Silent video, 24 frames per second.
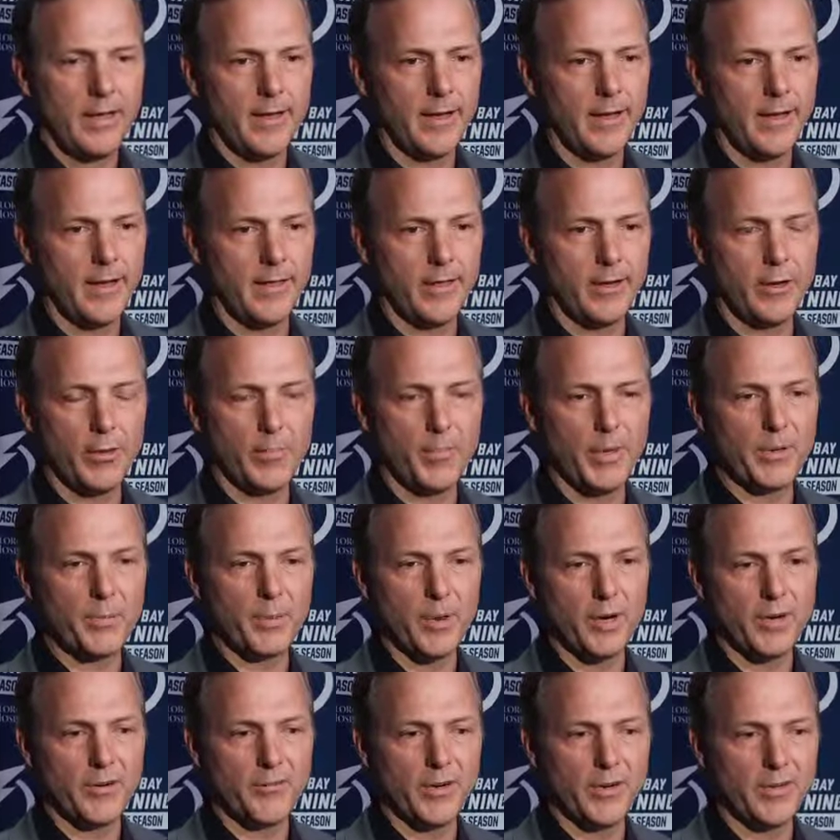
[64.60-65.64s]
uh, that are a big
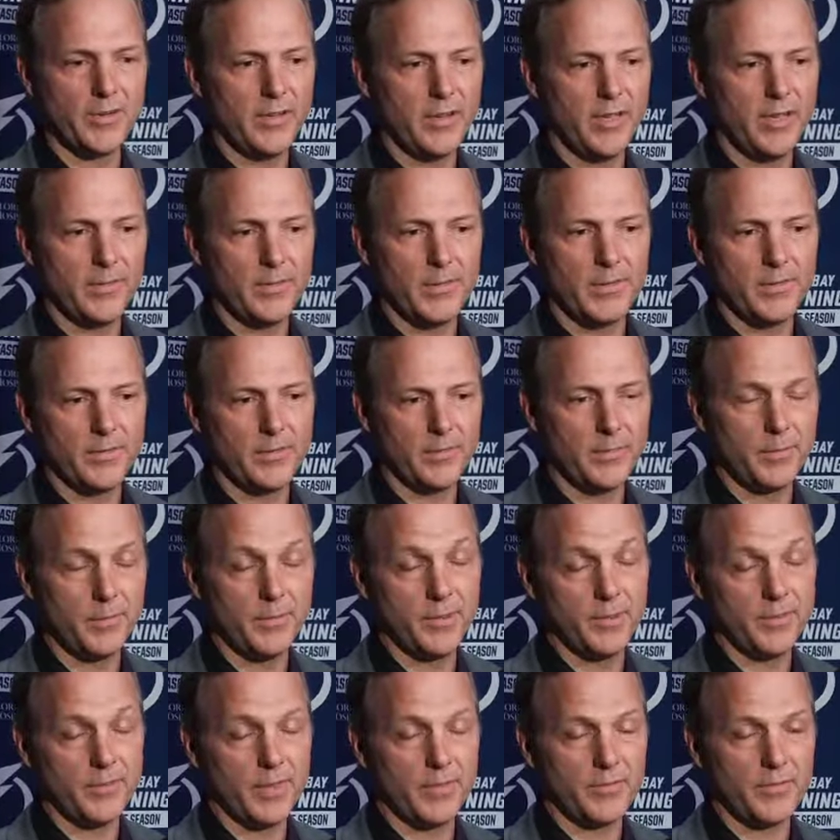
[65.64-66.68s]
part of our team, and we're
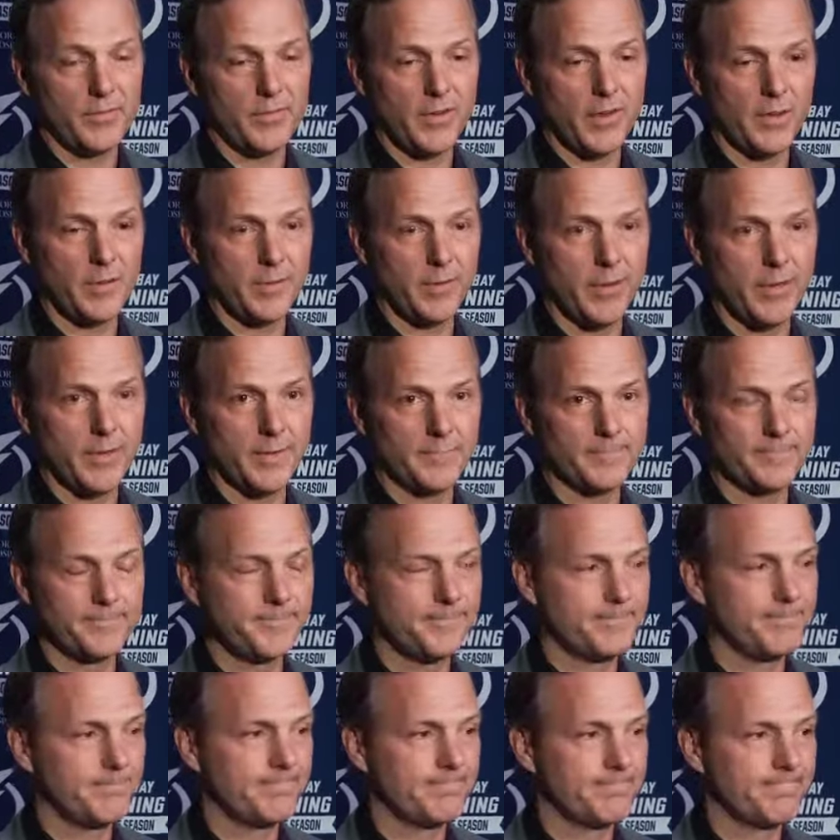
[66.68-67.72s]
just going to have to find a way.
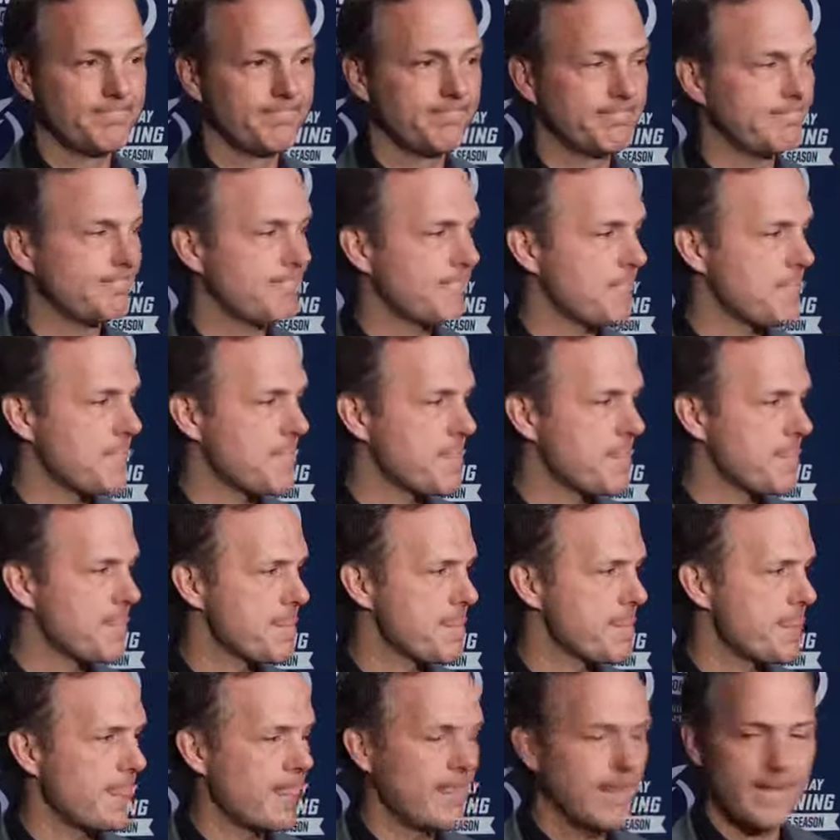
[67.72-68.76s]

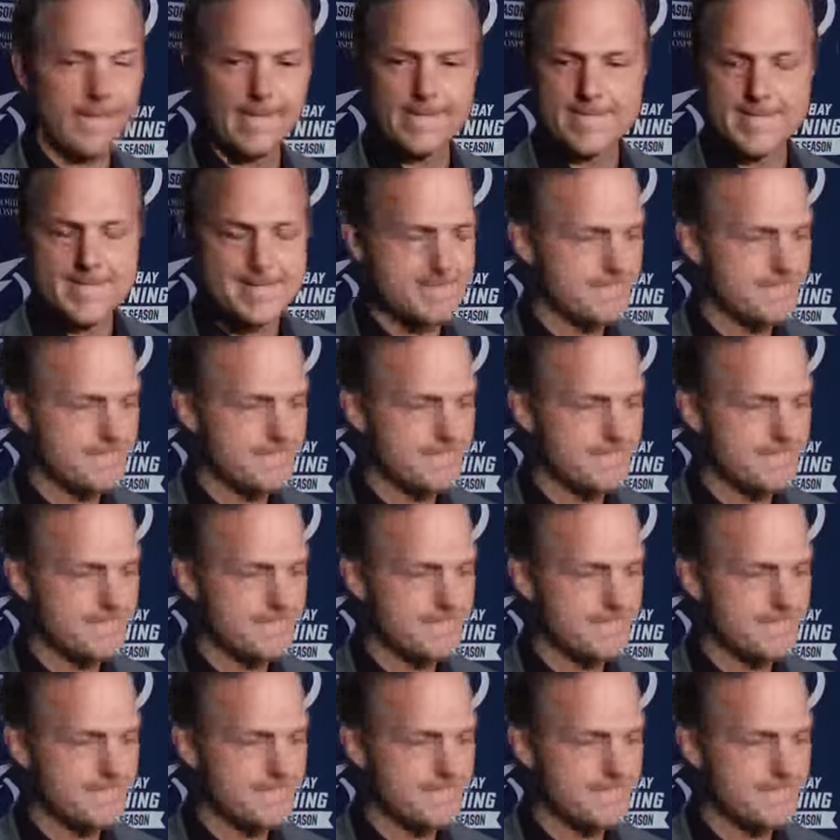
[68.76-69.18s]
Are you